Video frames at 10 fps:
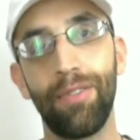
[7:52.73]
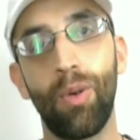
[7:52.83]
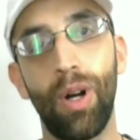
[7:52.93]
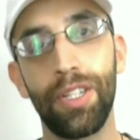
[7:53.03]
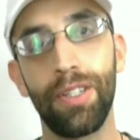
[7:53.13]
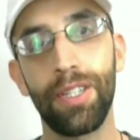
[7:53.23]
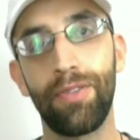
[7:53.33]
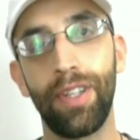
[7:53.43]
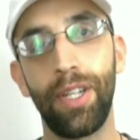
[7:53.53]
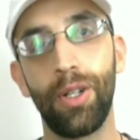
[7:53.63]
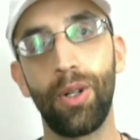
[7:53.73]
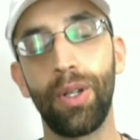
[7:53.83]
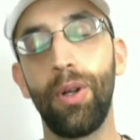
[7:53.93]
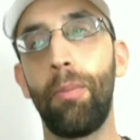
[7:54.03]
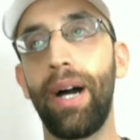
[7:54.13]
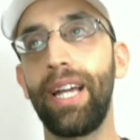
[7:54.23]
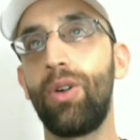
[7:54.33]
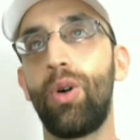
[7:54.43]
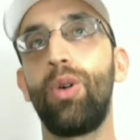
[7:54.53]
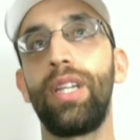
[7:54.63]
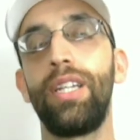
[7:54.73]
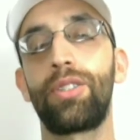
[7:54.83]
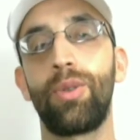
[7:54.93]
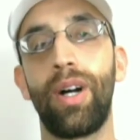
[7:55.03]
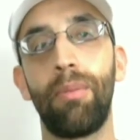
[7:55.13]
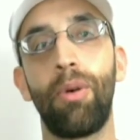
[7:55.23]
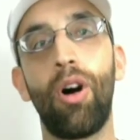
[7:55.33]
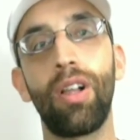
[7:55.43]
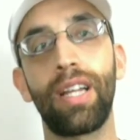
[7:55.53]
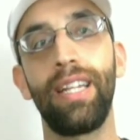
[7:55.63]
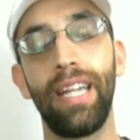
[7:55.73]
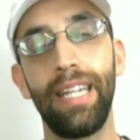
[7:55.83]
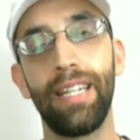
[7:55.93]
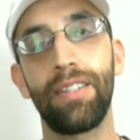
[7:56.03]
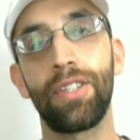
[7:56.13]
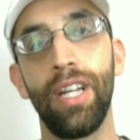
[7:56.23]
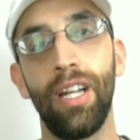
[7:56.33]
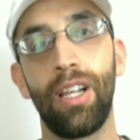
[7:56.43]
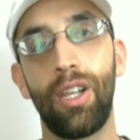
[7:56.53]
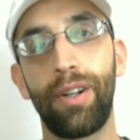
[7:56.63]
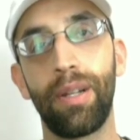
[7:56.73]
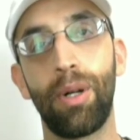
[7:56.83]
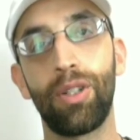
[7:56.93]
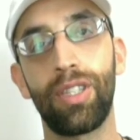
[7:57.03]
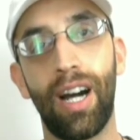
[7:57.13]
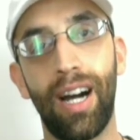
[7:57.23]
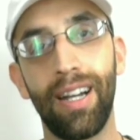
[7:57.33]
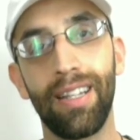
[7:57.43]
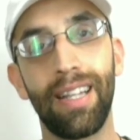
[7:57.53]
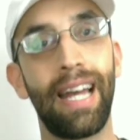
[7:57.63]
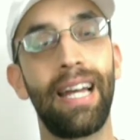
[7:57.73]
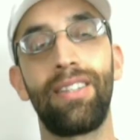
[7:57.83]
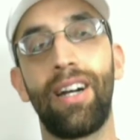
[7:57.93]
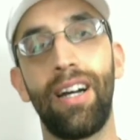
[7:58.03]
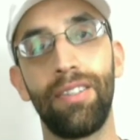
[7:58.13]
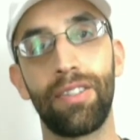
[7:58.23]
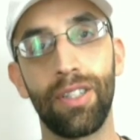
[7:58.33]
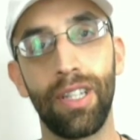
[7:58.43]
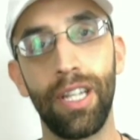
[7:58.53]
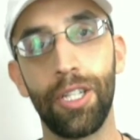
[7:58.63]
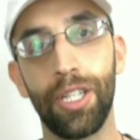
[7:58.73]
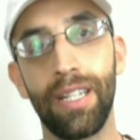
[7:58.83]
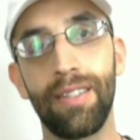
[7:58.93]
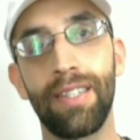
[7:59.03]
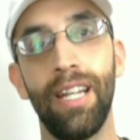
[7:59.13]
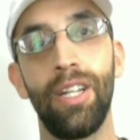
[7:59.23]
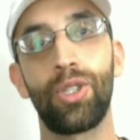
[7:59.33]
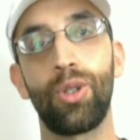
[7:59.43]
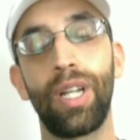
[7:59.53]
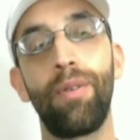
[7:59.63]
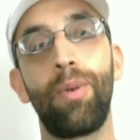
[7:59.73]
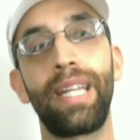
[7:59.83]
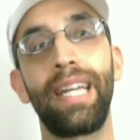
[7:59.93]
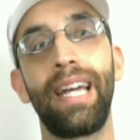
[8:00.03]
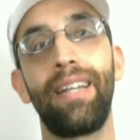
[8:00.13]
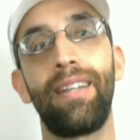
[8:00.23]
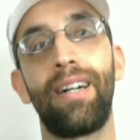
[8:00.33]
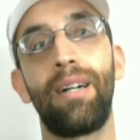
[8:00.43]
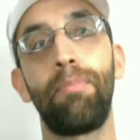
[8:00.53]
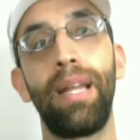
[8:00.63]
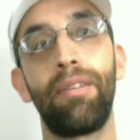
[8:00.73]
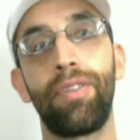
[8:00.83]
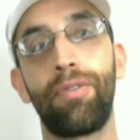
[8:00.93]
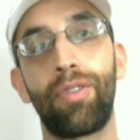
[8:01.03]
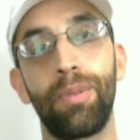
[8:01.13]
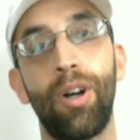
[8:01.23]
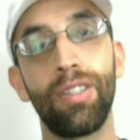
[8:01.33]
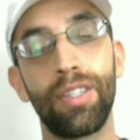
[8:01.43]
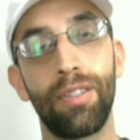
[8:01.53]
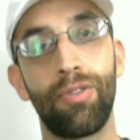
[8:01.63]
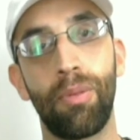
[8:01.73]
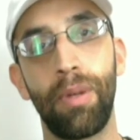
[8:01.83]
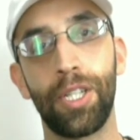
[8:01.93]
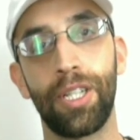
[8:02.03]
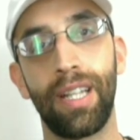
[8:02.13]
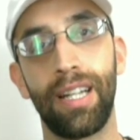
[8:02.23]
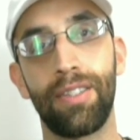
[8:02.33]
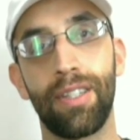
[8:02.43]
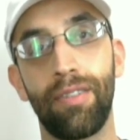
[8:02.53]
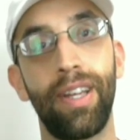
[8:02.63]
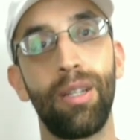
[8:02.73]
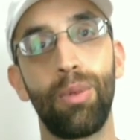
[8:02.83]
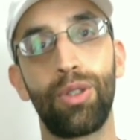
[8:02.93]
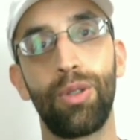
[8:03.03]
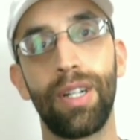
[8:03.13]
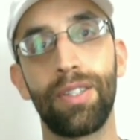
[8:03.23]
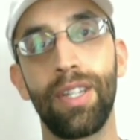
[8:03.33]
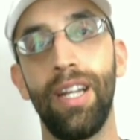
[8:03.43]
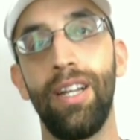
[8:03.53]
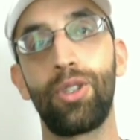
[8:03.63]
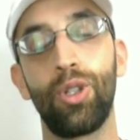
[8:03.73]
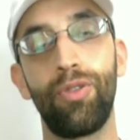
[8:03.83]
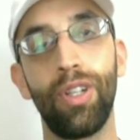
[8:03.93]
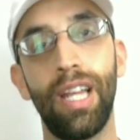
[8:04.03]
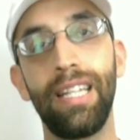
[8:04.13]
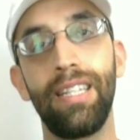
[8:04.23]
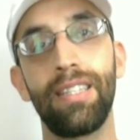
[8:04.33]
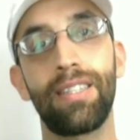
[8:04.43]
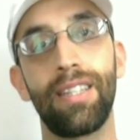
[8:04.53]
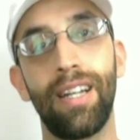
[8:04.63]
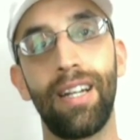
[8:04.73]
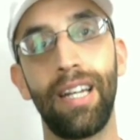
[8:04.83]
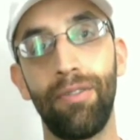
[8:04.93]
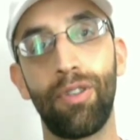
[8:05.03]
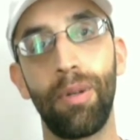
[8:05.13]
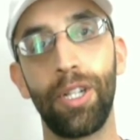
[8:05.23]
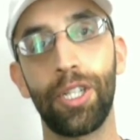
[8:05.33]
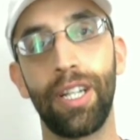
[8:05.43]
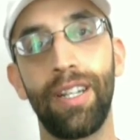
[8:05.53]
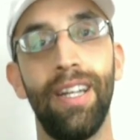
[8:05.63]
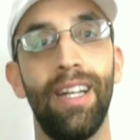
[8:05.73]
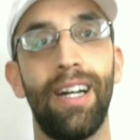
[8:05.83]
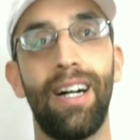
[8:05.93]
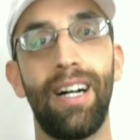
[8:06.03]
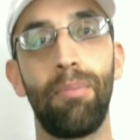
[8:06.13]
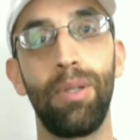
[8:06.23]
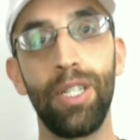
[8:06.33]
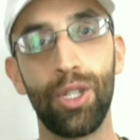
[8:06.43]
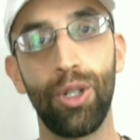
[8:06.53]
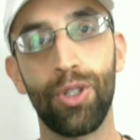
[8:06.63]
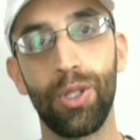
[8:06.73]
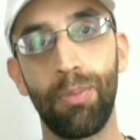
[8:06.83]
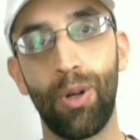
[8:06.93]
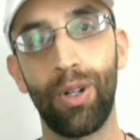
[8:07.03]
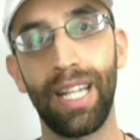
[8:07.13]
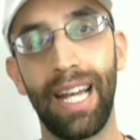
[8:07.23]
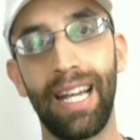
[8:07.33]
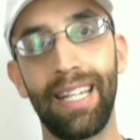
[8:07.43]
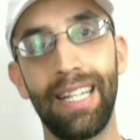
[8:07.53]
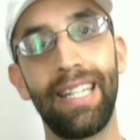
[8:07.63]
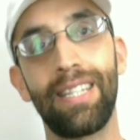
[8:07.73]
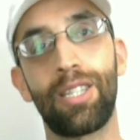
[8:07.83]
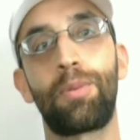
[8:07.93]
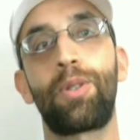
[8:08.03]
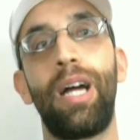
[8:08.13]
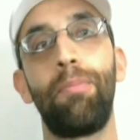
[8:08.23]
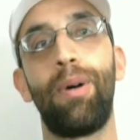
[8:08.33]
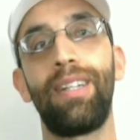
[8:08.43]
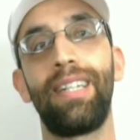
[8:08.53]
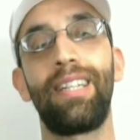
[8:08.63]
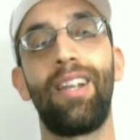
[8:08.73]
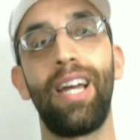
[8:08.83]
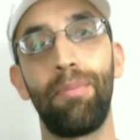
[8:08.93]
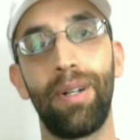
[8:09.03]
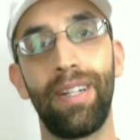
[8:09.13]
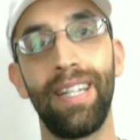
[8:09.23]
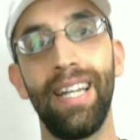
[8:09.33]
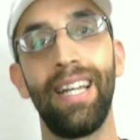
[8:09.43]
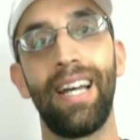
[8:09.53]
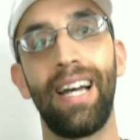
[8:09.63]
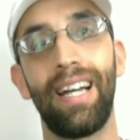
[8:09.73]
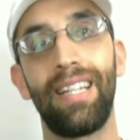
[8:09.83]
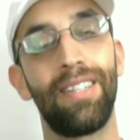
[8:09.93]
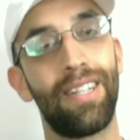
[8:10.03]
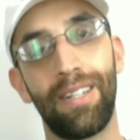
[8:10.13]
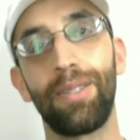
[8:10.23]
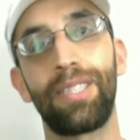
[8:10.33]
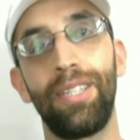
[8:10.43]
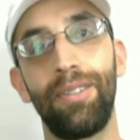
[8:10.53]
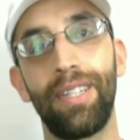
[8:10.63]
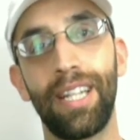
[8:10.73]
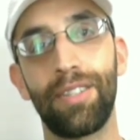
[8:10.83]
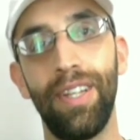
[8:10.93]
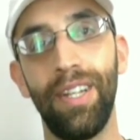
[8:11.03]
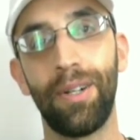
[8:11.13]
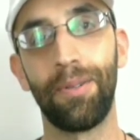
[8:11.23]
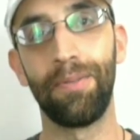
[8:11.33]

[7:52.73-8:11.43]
for watching this video. You know, my goal is to help all Canadians learn about tile and tile installations, so everyone can benefit from this information that's available to us. So if you like this information, please show your support and hit that subscribe button and the like button, and we'll see you in the next video.